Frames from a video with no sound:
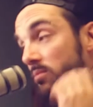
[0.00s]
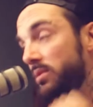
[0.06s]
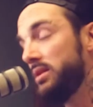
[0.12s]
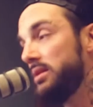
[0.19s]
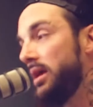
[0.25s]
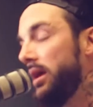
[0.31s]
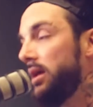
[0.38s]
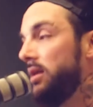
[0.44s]
he's
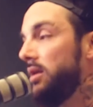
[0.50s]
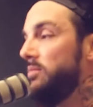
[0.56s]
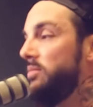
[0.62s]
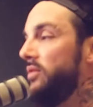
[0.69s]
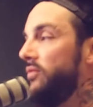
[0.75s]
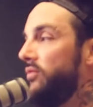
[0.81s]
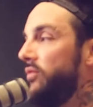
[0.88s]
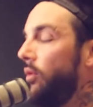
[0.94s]
been ticketed
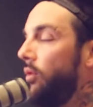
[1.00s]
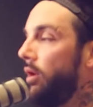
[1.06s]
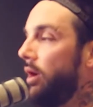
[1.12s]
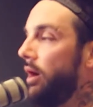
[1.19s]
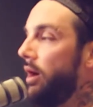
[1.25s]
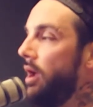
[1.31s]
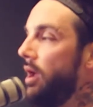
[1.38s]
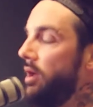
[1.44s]

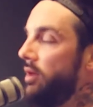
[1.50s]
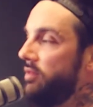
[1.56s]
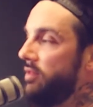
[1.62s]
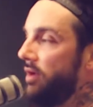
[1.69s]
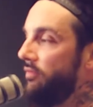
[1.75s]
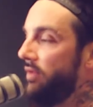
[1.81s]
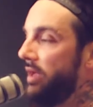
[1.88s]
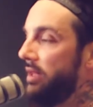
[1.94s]
before,
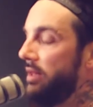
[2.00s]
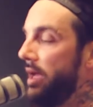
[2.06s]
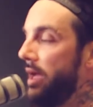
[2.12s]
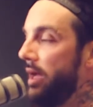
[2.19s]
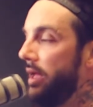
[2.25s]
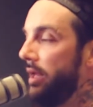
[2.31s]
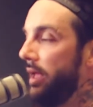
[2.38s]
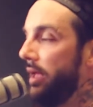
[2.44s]
stuff like
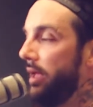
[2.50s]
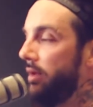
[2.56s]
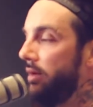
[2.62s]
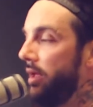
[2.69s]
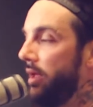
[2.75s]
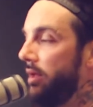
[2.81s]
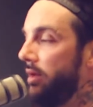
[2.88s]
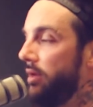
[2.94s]
that,
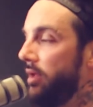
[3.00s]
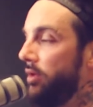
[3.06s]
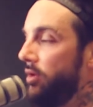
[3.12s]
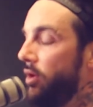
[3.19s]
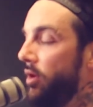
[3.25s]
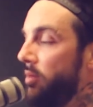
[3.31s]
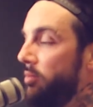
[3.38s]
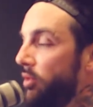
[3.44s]
and
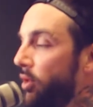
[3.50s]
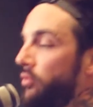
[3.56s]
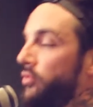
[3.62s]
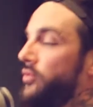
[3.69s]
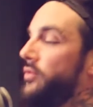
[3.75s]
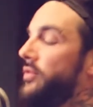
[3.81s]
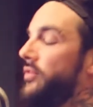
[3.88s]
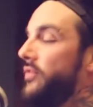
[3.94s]
it
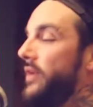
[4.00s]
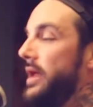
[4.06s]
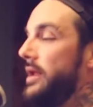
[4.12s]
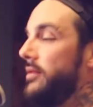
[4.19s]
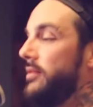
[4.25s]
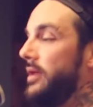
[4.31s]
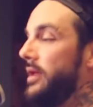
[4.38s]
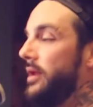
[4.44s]
broke through the
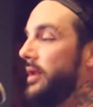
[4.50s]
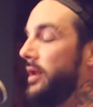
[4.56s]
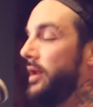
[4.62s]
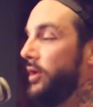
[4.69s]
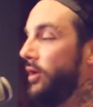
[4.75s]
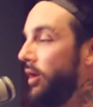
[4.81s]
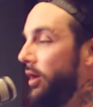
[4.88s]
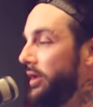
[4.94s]
fence and
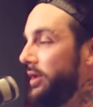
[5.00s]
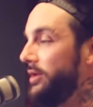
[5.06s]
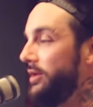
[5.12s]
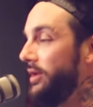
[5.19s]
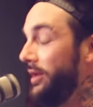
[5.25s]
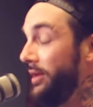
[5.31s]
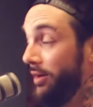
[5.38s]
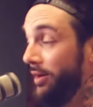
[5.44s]
it got
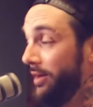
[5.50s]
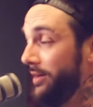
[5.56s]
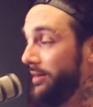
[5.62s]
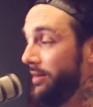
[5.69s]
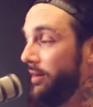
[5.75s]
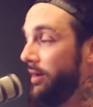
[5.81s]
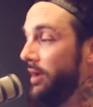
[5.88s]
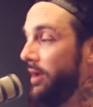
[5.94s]

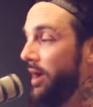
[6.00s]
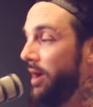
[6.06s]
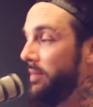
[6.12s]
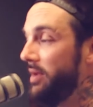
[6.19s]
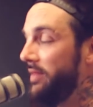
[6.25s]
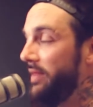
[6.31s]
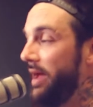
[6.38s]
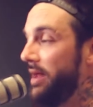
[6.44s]
into her. I
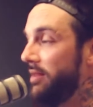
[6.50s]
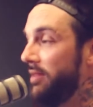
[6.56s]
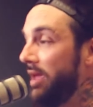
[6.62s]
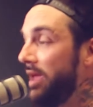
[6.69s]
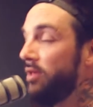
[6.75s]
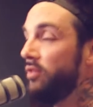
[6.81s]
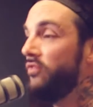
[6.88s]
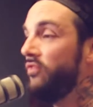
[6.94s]
mean, that's
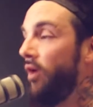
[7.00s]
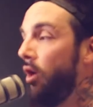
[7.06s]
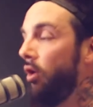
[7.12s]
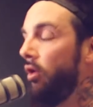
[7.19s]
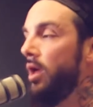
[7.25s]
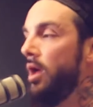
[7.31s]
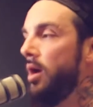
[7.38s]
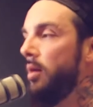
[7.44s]
his
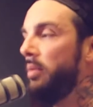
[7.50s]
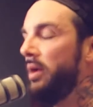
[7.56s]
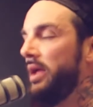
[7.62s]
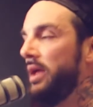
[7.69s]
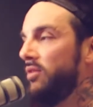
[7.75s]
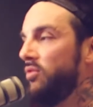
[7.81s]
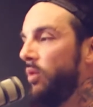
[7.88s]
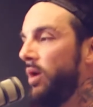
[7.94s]
fault.
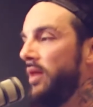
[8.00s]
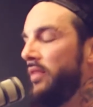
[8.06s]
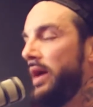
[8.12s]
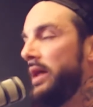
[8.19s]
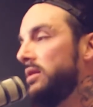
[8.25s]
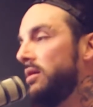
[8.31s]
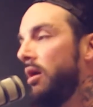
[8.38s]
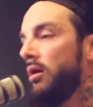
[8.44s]
But guess what?
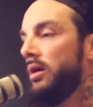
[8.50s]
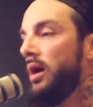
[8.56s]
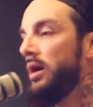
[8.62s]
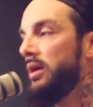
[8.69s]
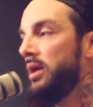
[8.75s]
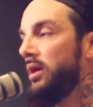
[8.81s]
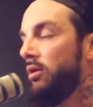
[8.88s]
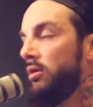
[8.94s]
That dog
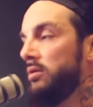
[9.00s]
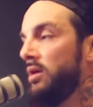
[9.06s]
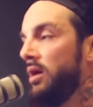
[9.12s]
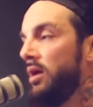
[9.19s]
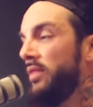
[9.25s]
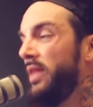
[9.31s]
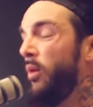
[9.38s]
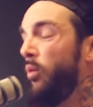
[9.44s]
got killed.
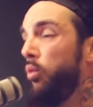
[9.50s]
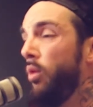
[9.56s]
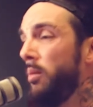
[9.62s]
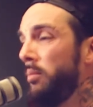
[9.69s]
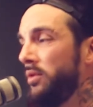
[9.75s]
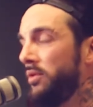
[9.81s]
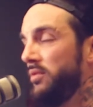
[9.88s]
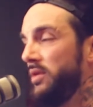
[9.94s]
That
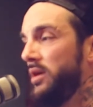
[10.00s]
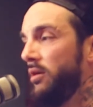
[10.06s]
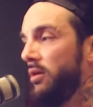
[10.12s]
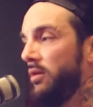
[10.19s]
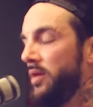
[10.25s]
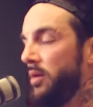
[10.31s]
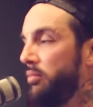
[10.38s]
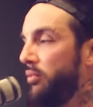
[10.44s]
woman is
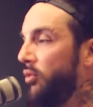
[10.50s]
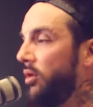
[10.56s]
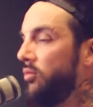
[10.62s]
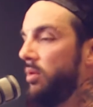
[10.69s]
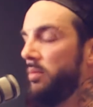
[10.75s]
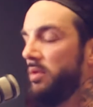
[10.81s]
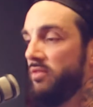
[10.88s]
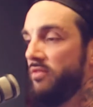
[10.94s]
killed. That poor
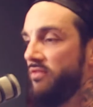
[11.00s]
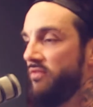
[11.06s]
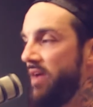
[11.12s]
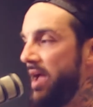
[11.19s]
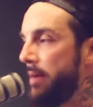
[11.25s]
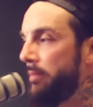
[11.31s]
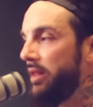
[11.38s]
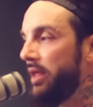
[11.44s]
woman's
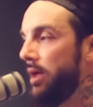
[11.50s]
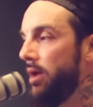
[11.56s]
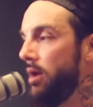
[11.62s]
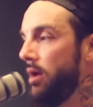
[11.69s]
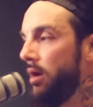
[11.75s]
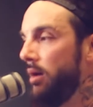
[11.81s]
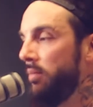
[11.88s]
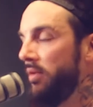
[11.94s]
family.
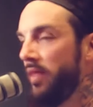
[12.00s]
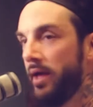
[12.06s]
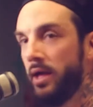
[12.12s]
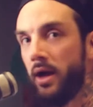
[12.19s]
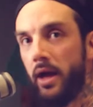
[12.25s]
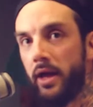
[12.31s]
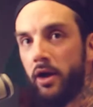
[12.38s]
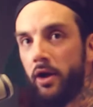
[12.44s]
But
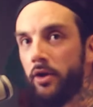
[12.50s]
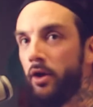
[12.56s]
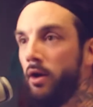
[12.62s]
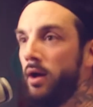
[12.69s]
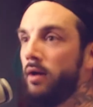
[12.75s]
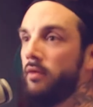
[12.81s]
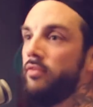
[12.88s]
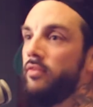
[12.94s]
that guy got
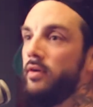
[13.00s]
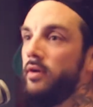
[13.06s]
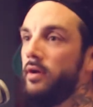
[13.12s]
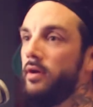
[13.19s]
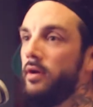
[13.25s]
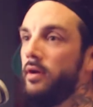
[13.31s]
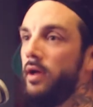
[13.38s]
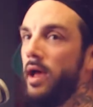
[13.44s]
off.
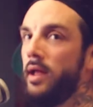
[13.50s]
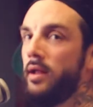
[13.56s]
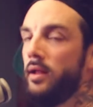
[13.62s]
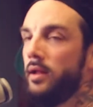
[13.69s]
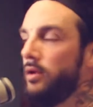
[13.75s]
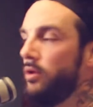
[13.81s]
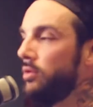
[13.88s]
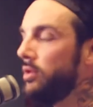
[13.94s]

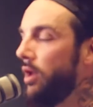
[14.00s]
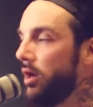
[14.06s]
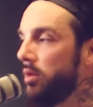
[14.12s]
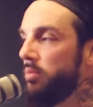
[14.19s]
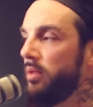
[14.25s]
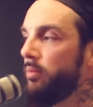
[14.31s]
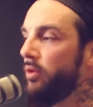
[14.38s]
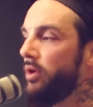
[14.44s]
And a
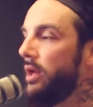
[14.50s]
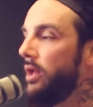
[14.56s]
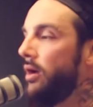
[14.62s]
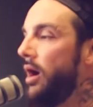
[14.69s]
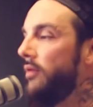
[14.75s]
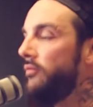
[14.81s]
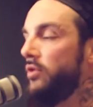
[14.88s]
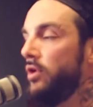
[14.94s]
lot of people are
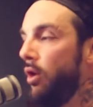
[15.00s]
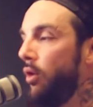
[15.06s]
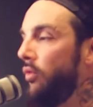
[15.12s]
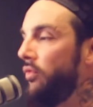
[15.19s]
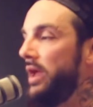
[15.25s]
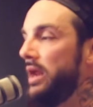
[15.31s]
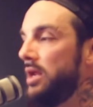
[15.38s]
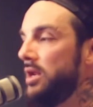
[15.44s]
getting off.
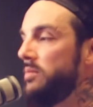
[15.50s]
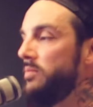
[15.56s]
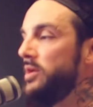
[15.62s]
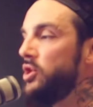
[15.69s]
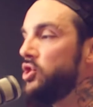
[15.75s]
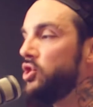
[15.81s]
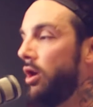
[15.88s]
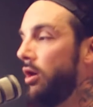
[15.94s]
No, they need to
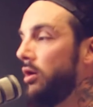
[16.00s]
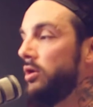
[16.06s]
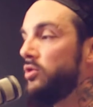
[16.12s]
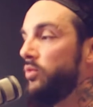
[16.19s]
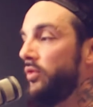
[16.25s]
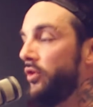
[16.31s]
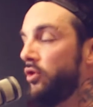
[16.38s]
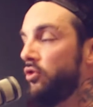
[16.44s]
be
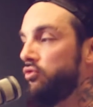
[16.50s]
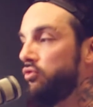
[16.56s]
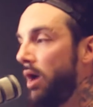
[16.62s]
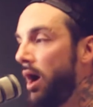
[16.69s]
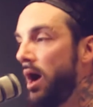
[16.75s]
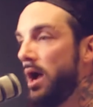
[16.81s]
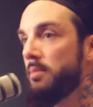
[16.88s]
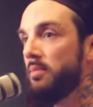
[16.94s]
charged with a
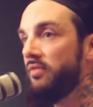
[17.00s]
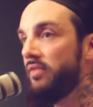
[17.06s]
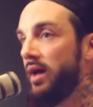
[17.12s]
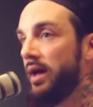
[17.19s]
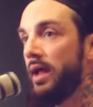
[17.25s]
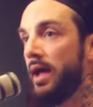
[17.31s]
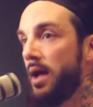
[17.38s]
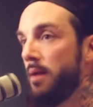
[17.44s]
crime if
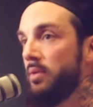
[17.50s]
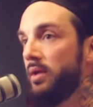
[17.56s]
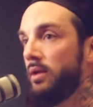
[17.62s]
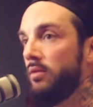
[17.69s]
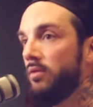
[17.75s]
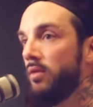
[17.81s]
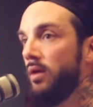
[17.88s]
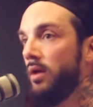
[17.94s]
that
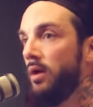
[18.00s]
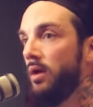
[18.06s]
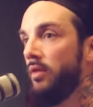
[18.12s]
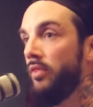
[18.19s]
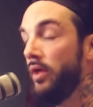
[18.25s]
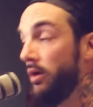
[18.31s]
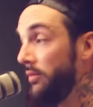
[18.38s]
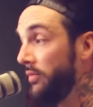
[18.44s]
happens.
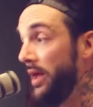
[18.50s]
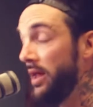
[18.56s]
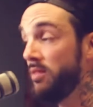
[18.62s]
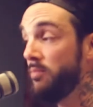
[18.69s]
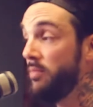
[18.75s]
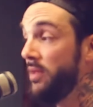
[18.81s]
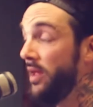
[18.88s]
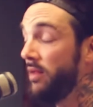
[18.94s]

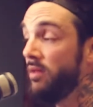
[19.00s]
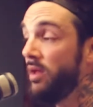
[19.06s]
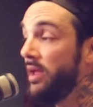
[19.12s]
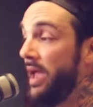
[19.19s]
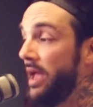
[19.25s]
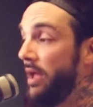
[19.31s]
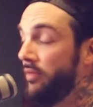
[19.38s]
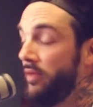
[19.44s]

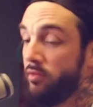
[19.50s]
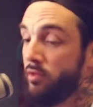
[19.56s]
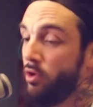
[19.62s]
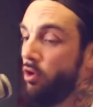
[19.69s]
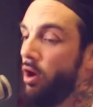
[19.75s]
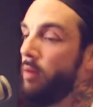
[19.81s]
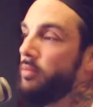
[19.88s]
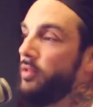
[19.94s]
That's
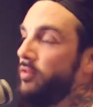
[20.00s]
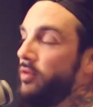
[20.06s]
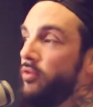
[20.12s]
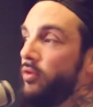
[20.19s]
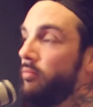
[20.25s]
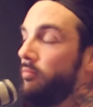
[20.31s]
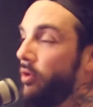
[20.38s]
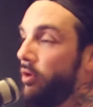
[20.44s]
accomplice
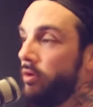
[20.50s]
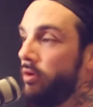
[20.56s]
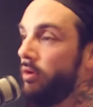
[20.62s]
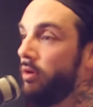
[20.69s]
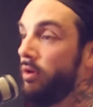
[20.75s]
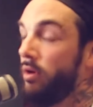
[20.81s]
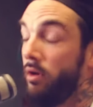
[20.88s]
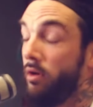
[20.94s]
either
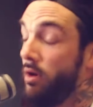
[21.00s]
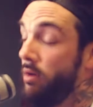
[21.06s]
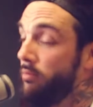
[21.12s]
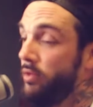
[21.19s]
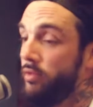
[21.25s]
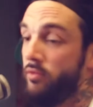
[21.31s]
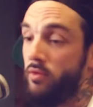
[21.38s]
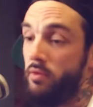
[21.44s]
murder or
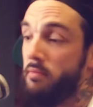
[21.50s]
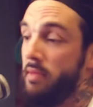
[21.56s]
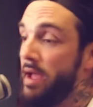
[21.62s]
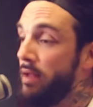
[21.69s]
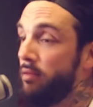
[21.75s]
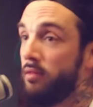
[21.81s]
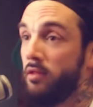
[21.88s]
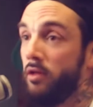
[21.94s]
accomplice to a
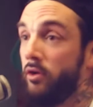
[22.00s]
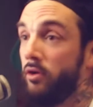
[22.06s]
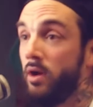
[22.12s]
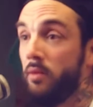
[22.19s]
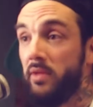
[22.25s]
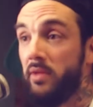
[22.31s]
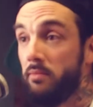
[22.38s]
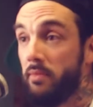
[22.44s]

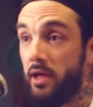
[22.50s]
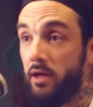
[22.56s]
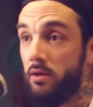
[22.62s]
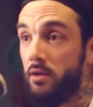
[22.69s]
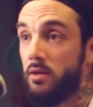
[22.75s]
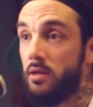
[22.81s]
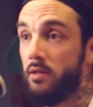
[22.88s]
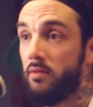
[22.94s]
manslaughter. I mean, my
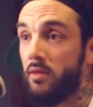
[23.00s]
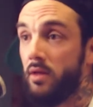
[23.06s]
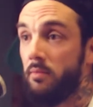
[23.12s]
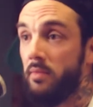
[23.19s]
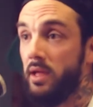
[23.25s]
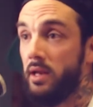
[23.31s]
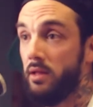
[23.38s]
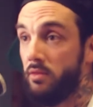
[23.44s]
goodness.
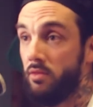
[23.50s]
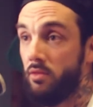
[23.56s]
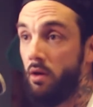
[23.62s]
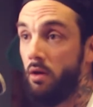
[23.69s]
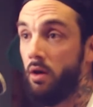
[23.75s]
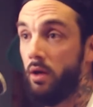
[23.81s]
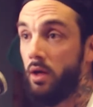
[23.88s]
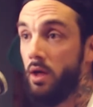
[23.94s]
I mean, his
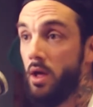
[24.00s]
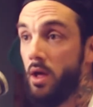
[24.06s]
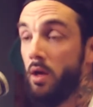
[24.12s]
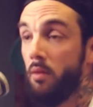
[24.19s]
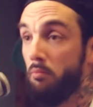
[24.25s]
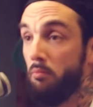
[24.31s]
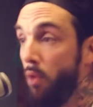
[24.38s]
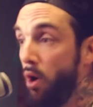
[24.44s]
dog
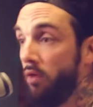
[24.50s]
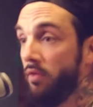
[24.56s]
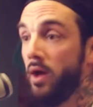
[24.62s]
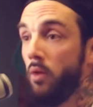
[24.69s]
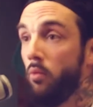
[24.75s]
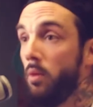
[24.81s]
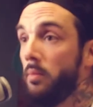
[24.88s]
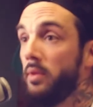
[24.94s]
mauled
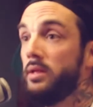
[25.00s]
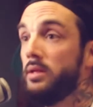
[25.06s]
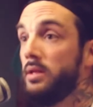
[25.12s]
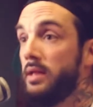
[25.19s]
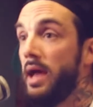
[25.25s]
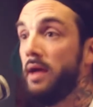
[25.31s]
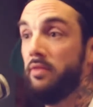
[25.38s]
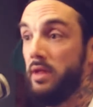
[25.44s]
that woman
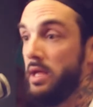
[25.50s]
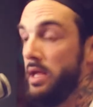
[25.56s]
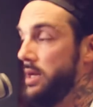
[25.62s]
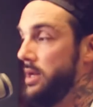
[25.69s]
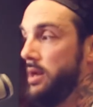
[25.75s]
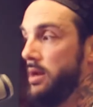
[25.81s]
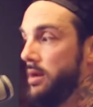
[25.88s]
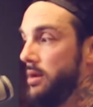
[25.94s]
to death, and
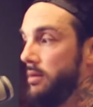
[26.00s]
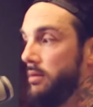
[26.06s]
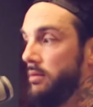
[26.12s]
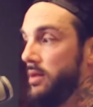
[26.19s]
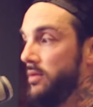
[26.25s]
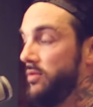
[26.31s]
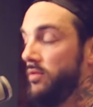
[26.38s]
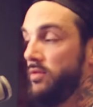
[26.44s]
he didn't
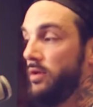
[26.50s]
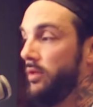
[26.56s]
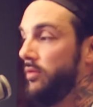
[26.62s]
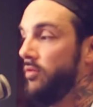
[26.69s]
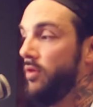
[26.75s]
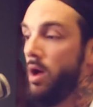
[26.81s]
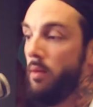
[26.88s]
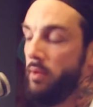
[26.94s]
necessarily
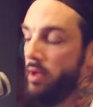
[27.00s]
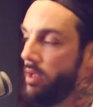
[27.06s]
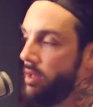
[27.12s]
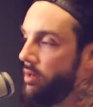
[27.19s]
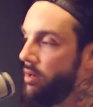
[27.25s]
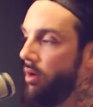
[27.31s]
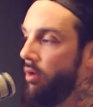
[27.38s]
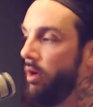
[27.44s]
stop it,
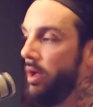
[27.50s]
